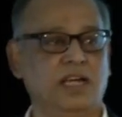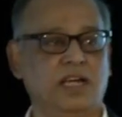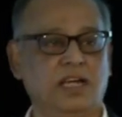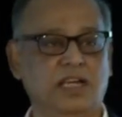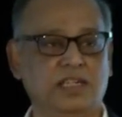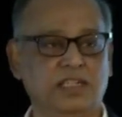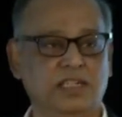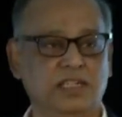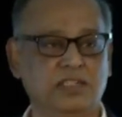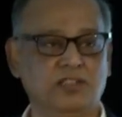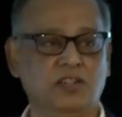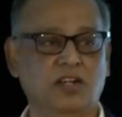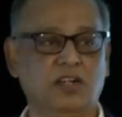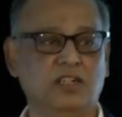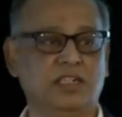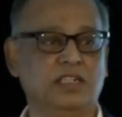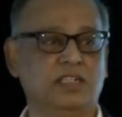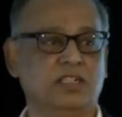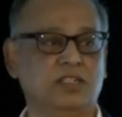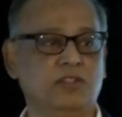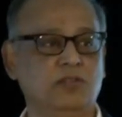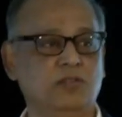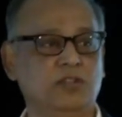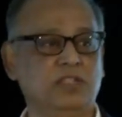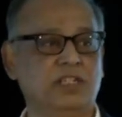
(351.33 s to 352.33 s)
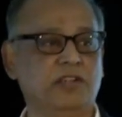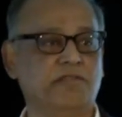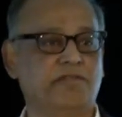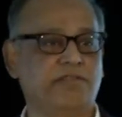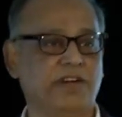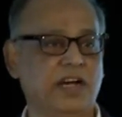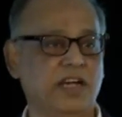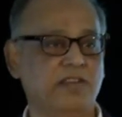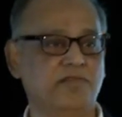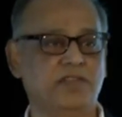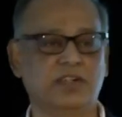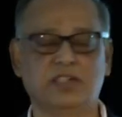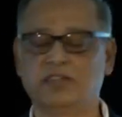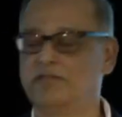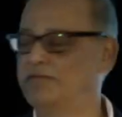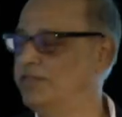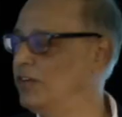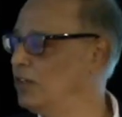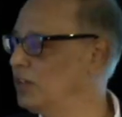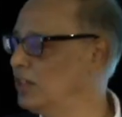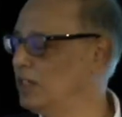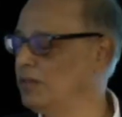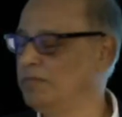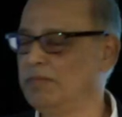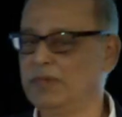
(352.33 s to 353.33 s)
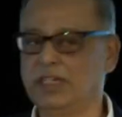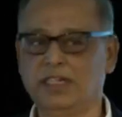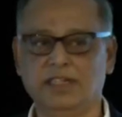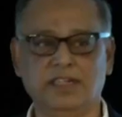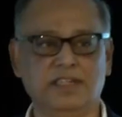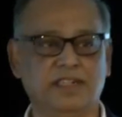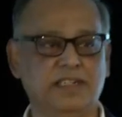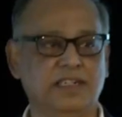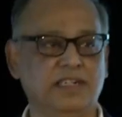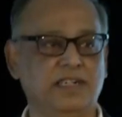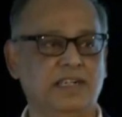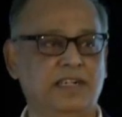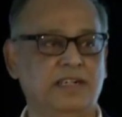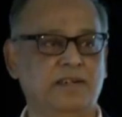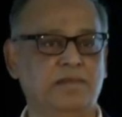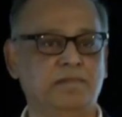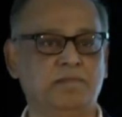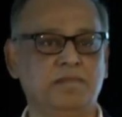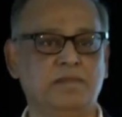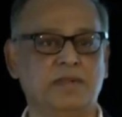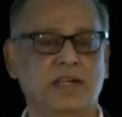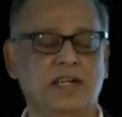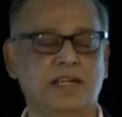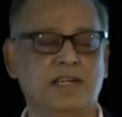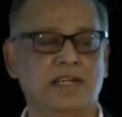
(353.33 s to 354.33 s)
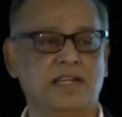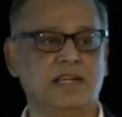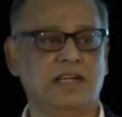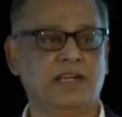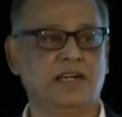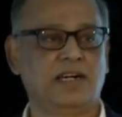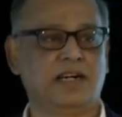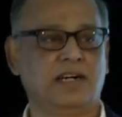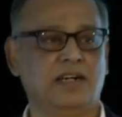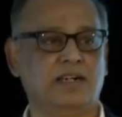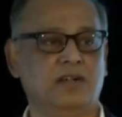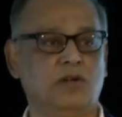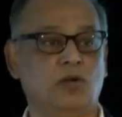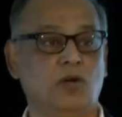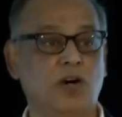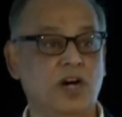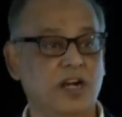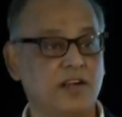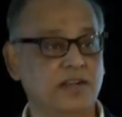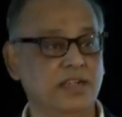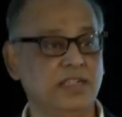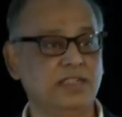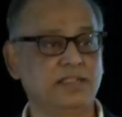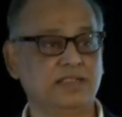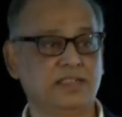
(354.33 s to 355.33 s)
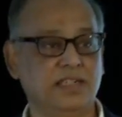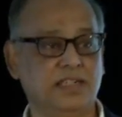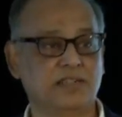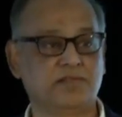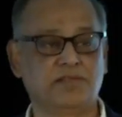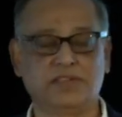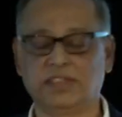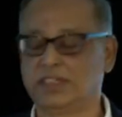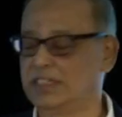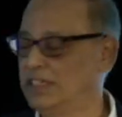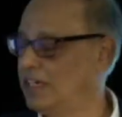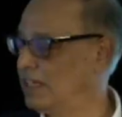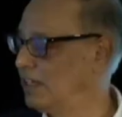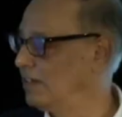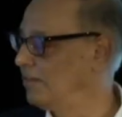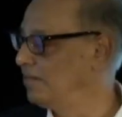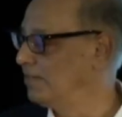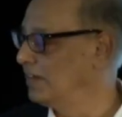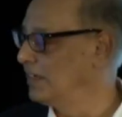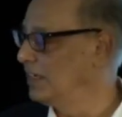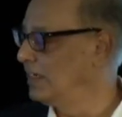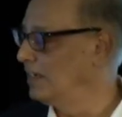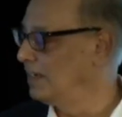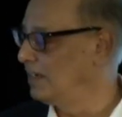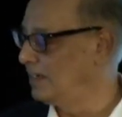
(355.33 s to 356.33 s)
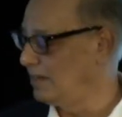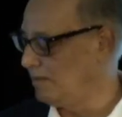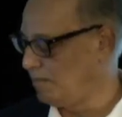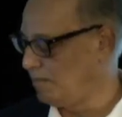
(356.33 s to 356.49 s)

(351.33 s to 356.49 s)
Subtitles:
it does not include the 540 million ORS that we sell every year.